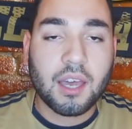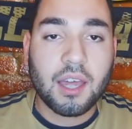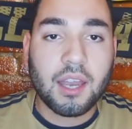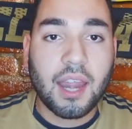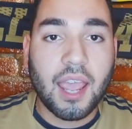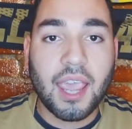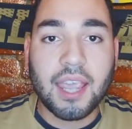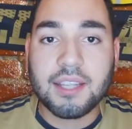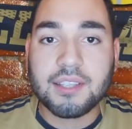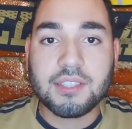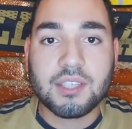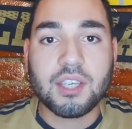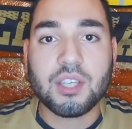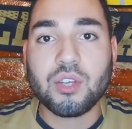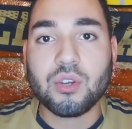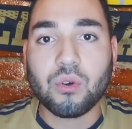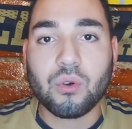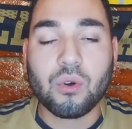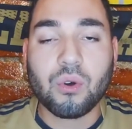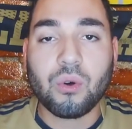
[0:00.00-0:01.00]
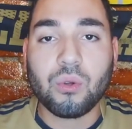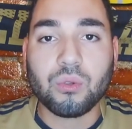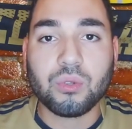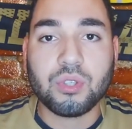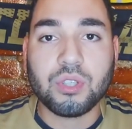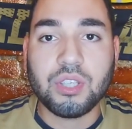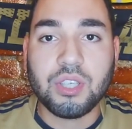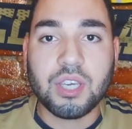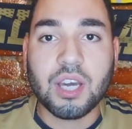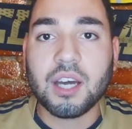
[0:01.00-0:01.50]
an
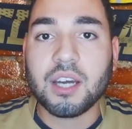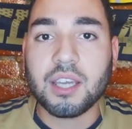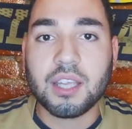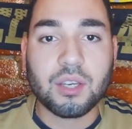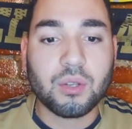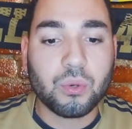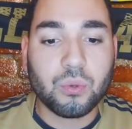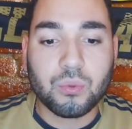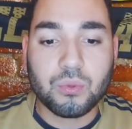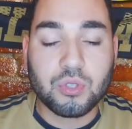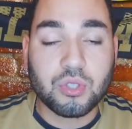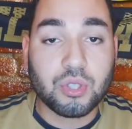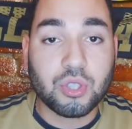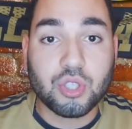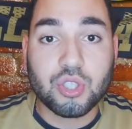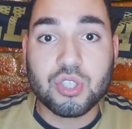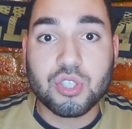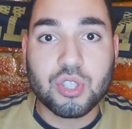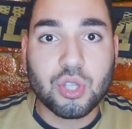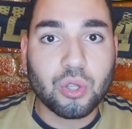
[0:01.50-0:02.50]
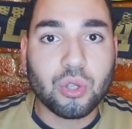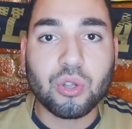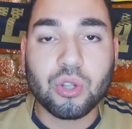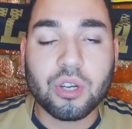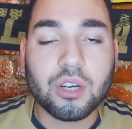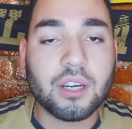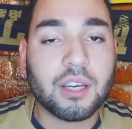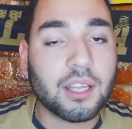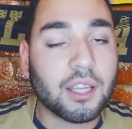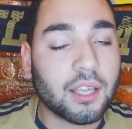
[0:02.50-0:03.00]
18-year-old youngin who's still
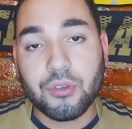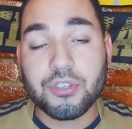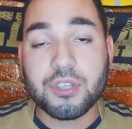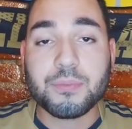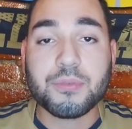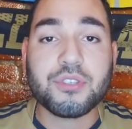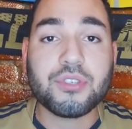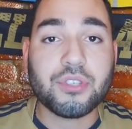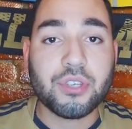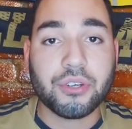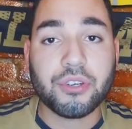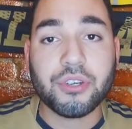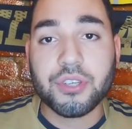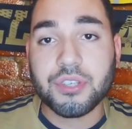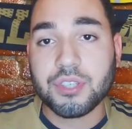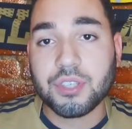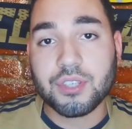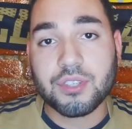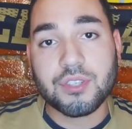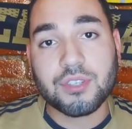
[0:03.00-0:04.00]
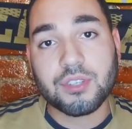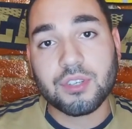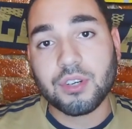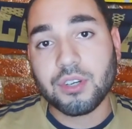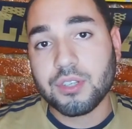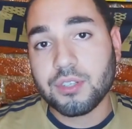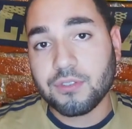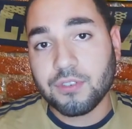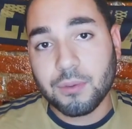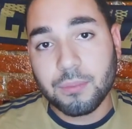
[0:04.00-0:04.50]
learning. There's some serious
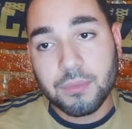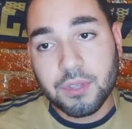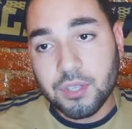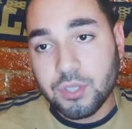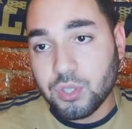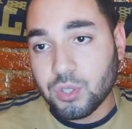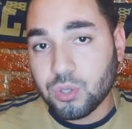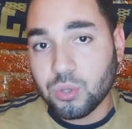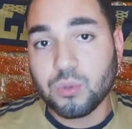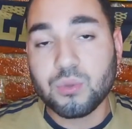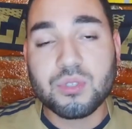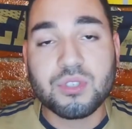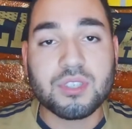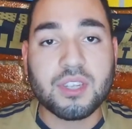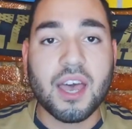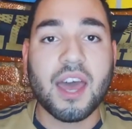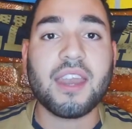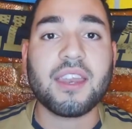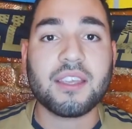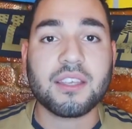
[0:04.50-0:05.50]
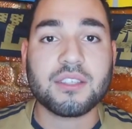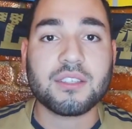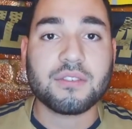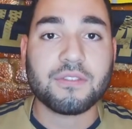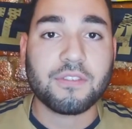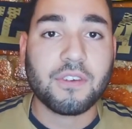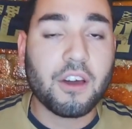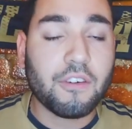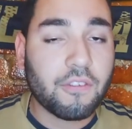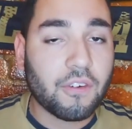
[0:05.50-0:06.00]
concerns from these two
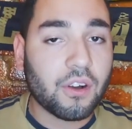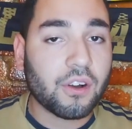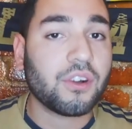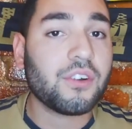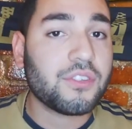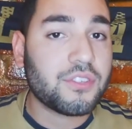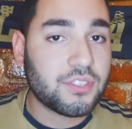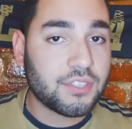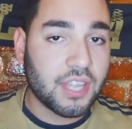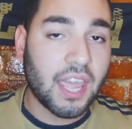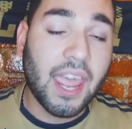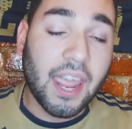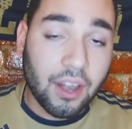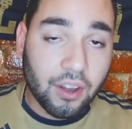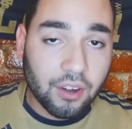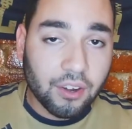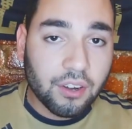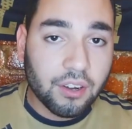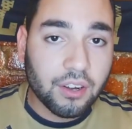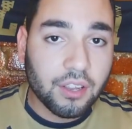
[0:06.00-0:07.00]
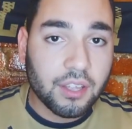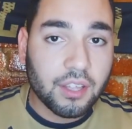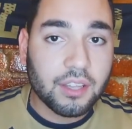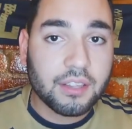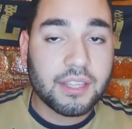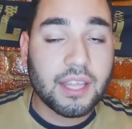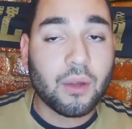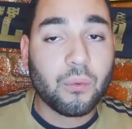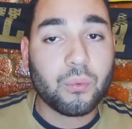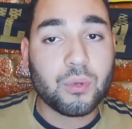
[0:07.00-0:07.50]
signings of Ernst Tanner
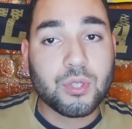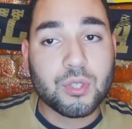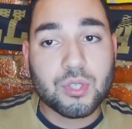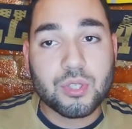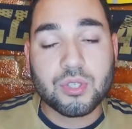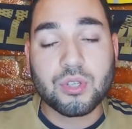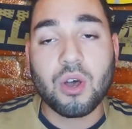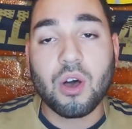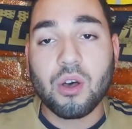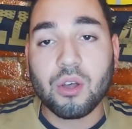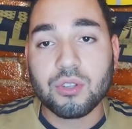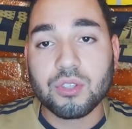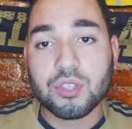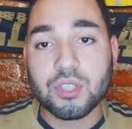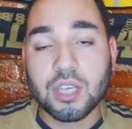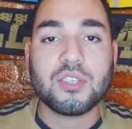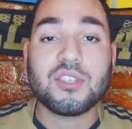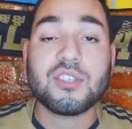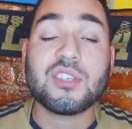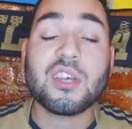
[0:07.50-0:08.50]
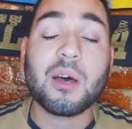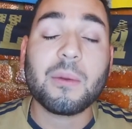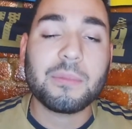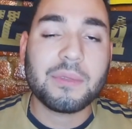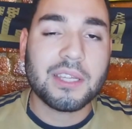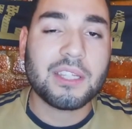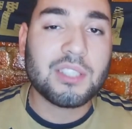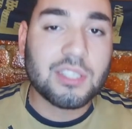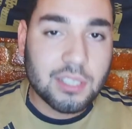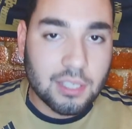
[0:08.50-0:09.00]
that we saw
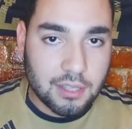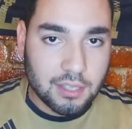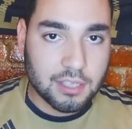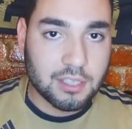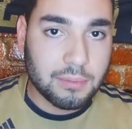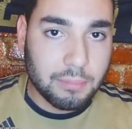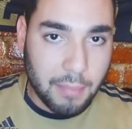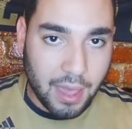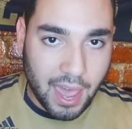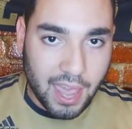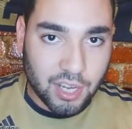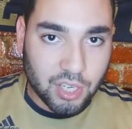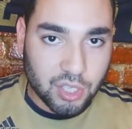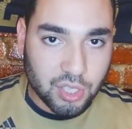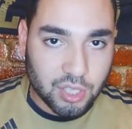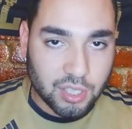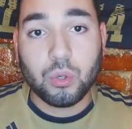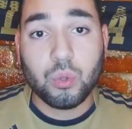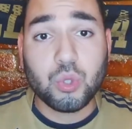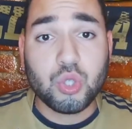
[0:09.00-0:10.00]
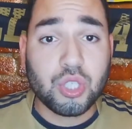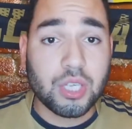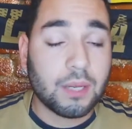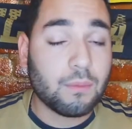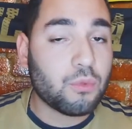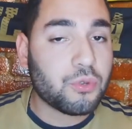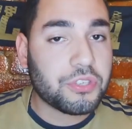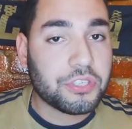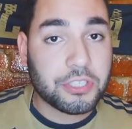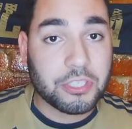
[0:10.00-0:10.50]
subbed into this match, who
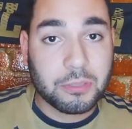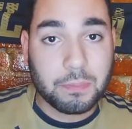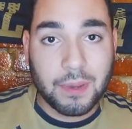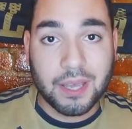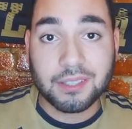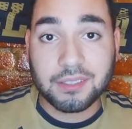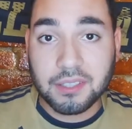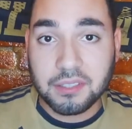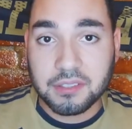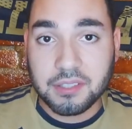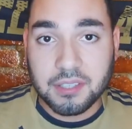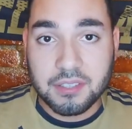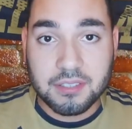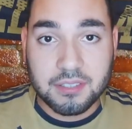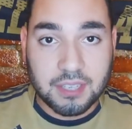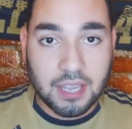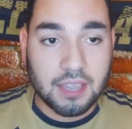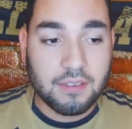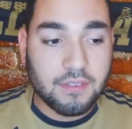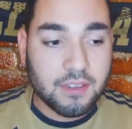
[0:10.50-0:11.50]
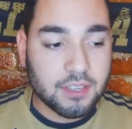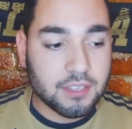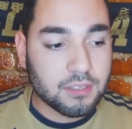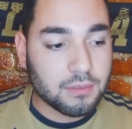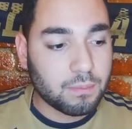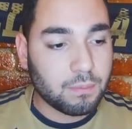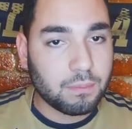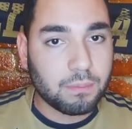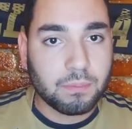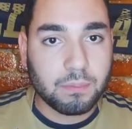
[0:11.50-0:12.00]
Jim was expecting to save
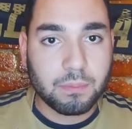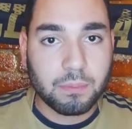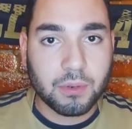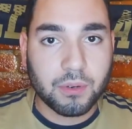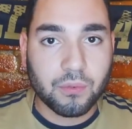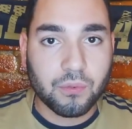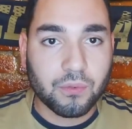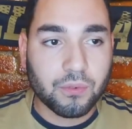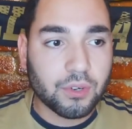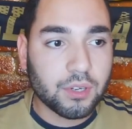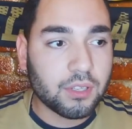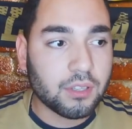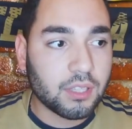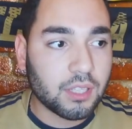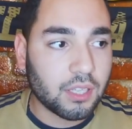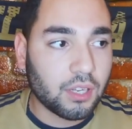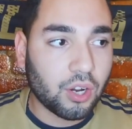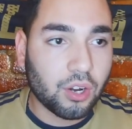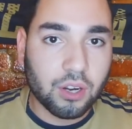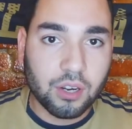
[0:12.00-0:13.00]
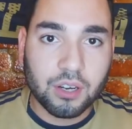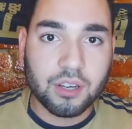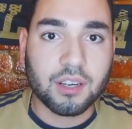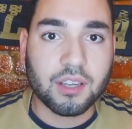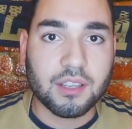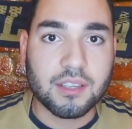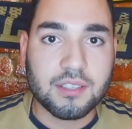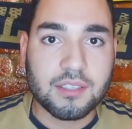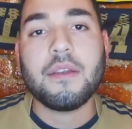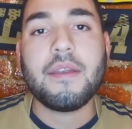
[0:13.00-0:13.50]
us, but really hurt
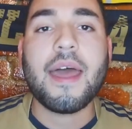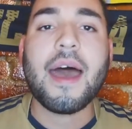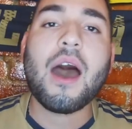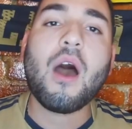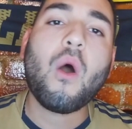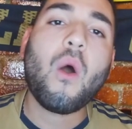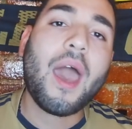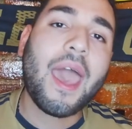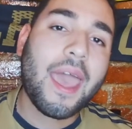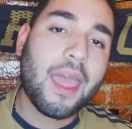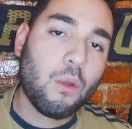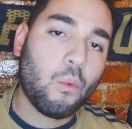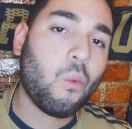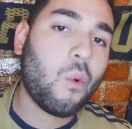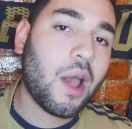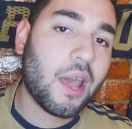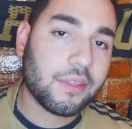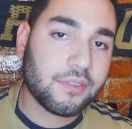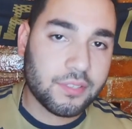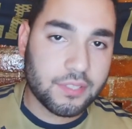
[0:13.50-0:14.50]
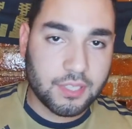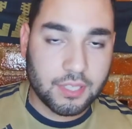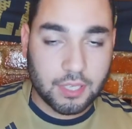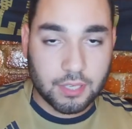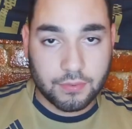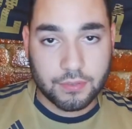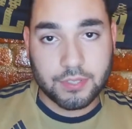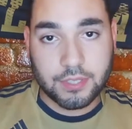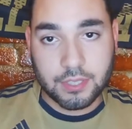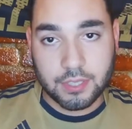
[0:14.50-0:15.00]
us. Now,
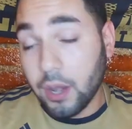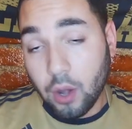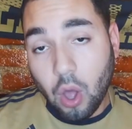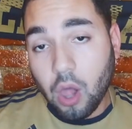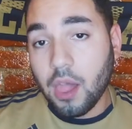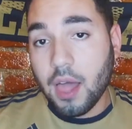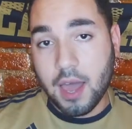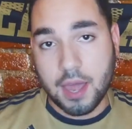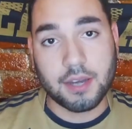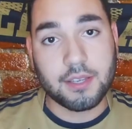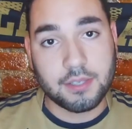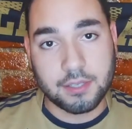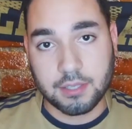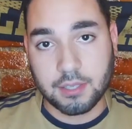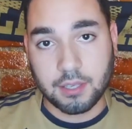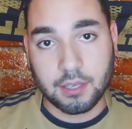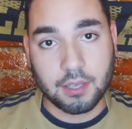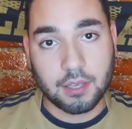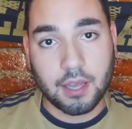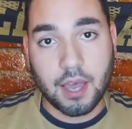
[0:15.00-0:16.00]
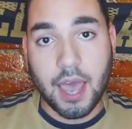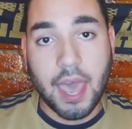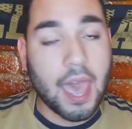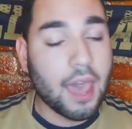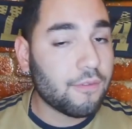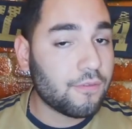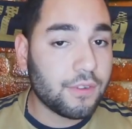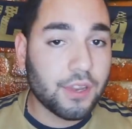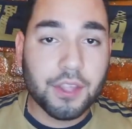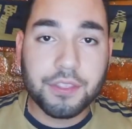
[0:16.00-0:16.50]
NYCFC. In all honesty, I
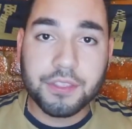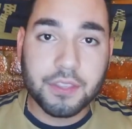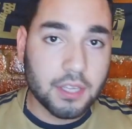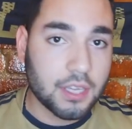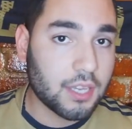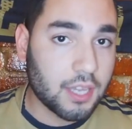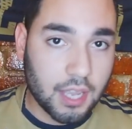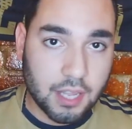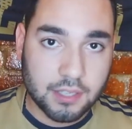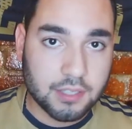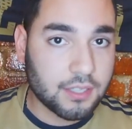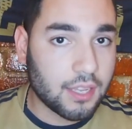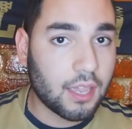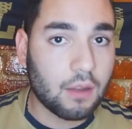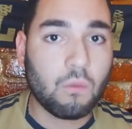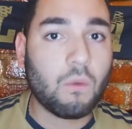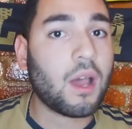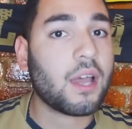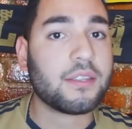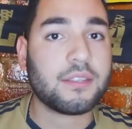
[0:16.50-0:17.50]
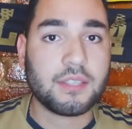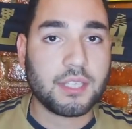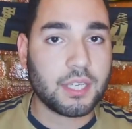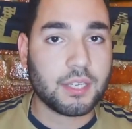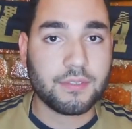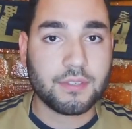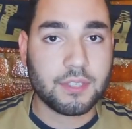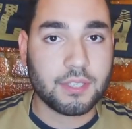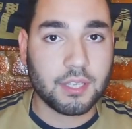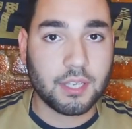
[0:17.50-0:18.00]
have nothing against
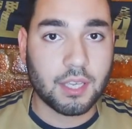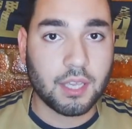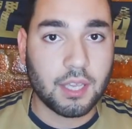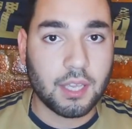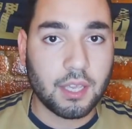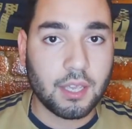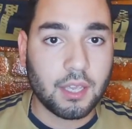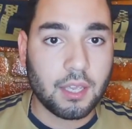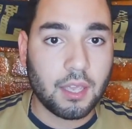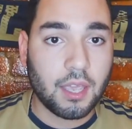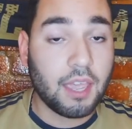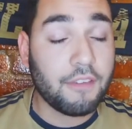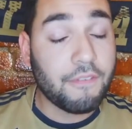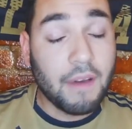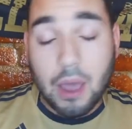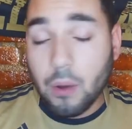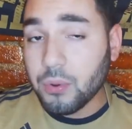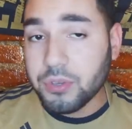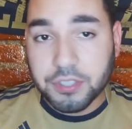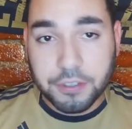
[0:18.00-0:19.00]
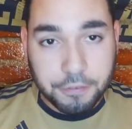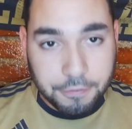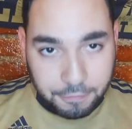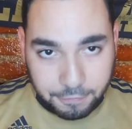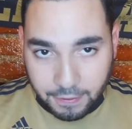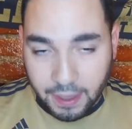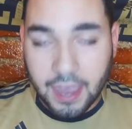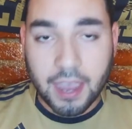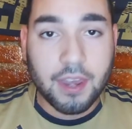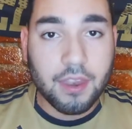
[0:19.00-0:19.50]
NYCFC. If I was a
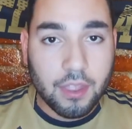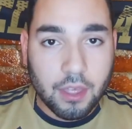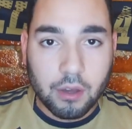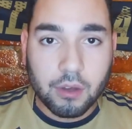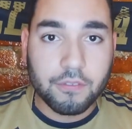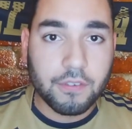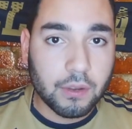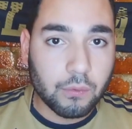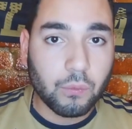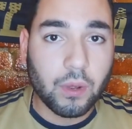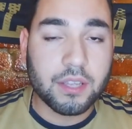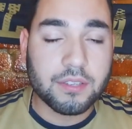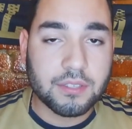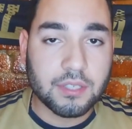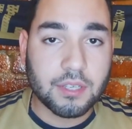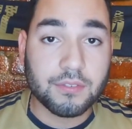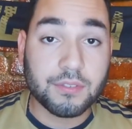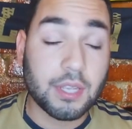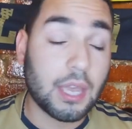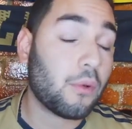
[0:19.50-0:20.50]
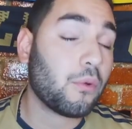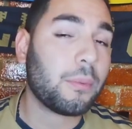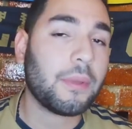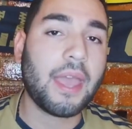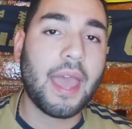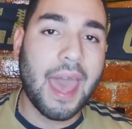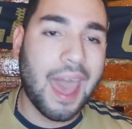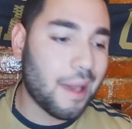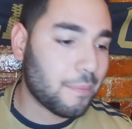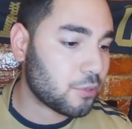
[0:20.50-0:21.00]
fan, though, of NYCFC, I would
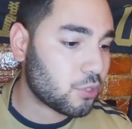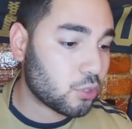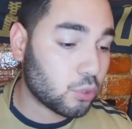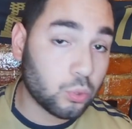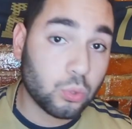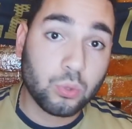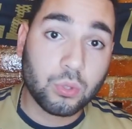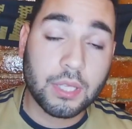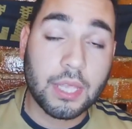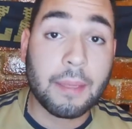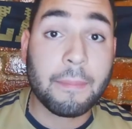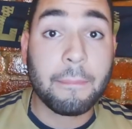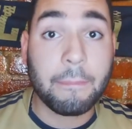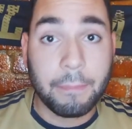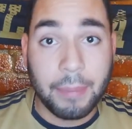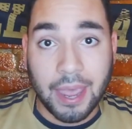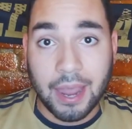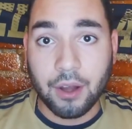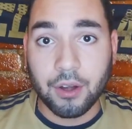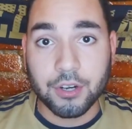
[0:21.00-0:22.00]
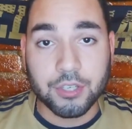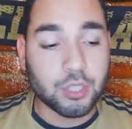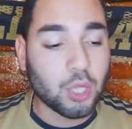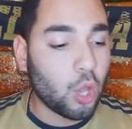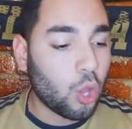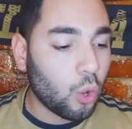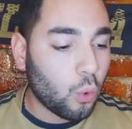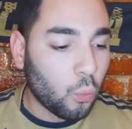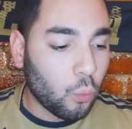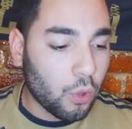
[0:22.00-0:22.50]
be absolutely embarrassed
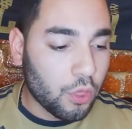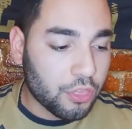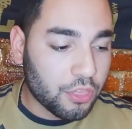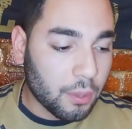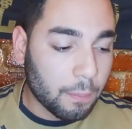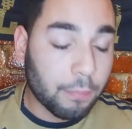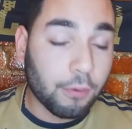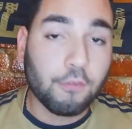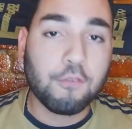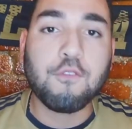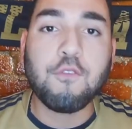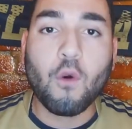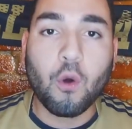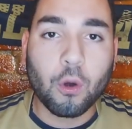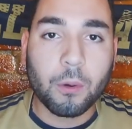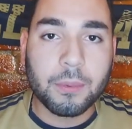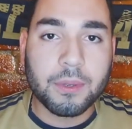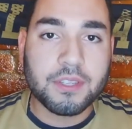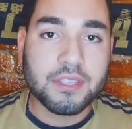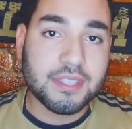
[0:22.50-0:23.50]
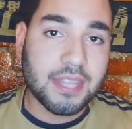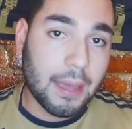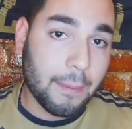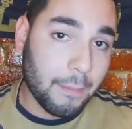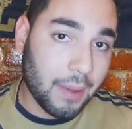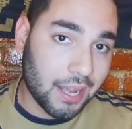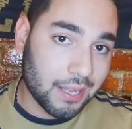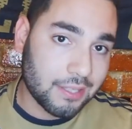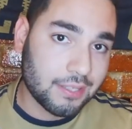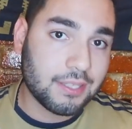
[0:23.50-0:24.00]
with the performance that
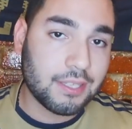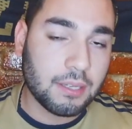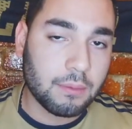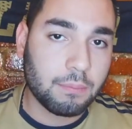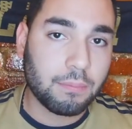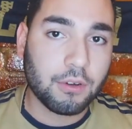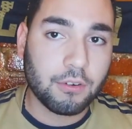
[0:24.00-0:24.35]
my team